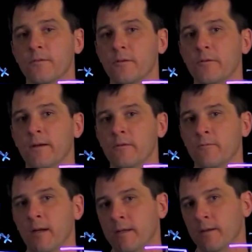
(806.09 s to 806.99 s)
So you have a
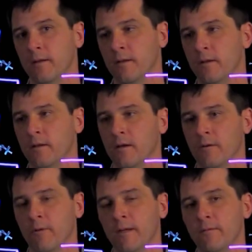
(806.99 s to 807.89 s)

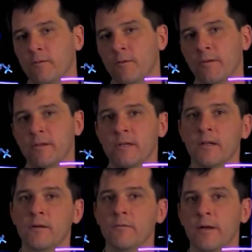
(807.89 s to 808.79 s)
write voltage and
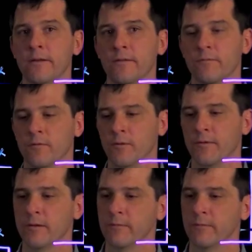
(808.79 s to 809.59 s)
an erase voltage,